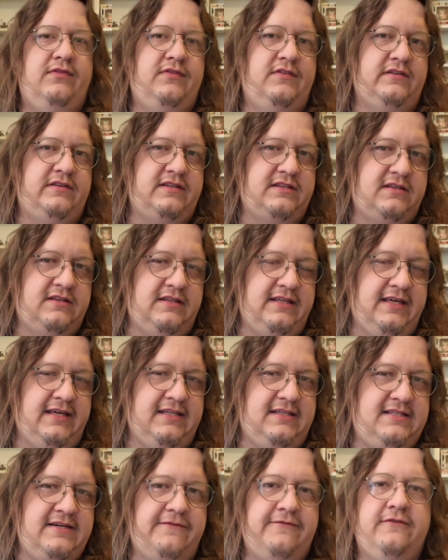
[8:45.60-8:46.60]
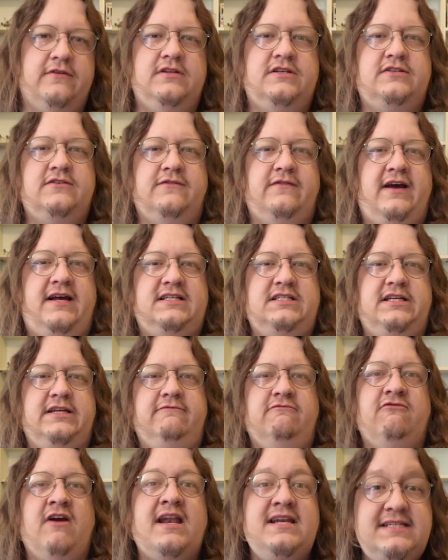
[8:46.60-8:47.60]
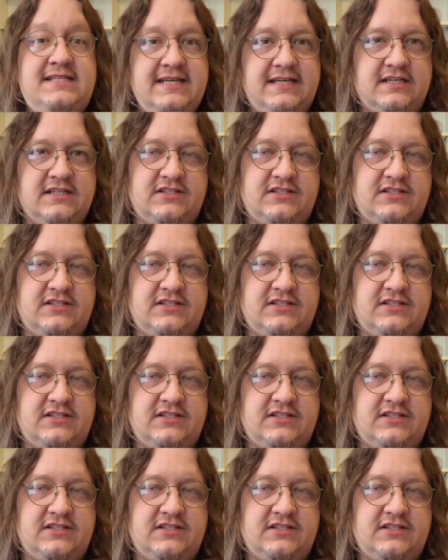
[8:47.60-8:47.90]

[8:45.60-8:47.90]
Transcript: the, the difference of actually renting